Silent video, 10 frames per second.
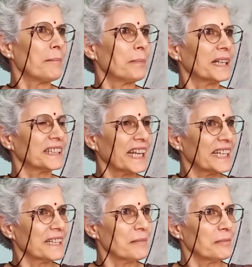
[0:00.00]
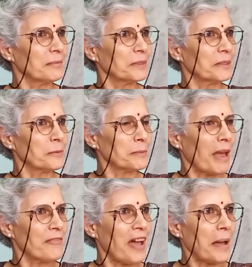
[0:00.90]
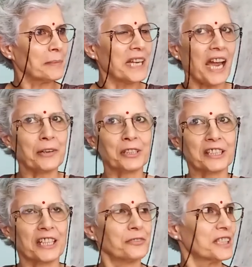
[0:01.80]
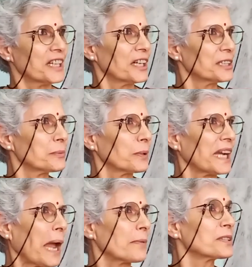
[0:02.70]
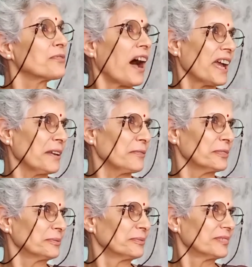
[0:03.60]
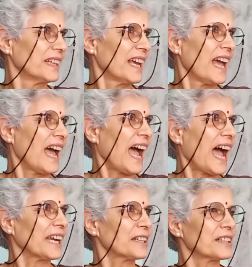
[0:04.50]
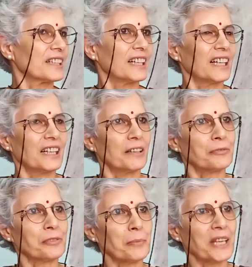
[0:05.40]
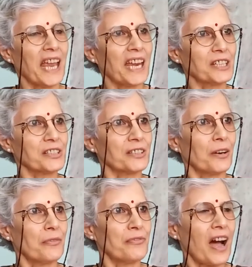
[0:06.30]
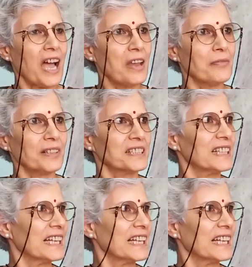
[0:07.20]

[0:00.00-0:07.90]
But then with my family, I returned when I was 5. And from the age of 5 until